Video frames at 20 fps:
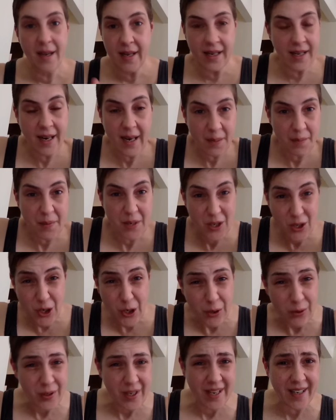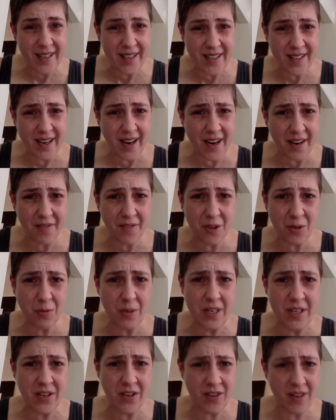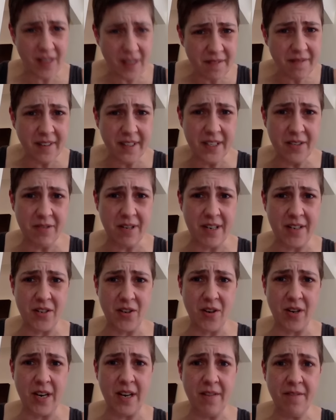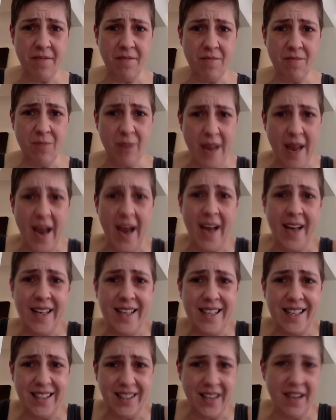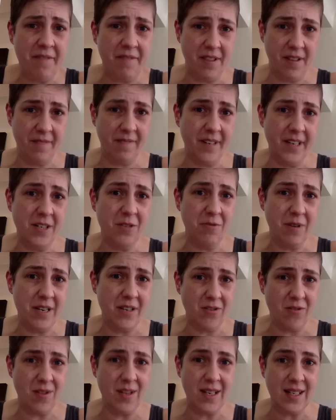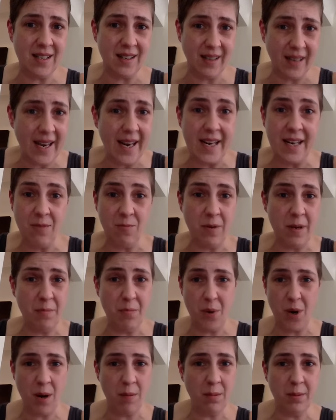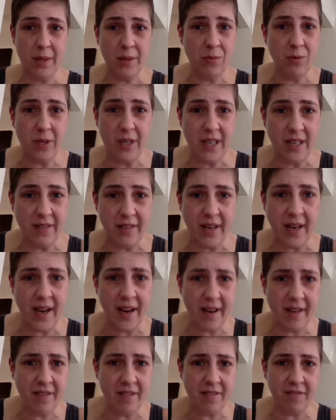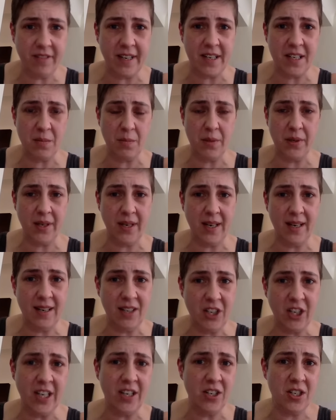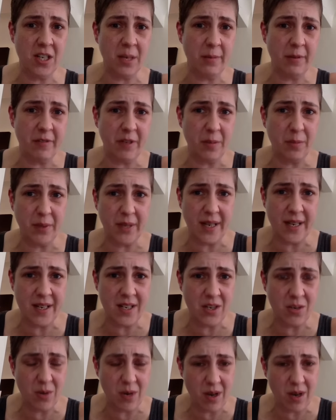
It happened 2 days after we started the fundraiser. If we hadn't left the fundraiser this late, we probably wouldn't even have the flexibility to change some of our plans to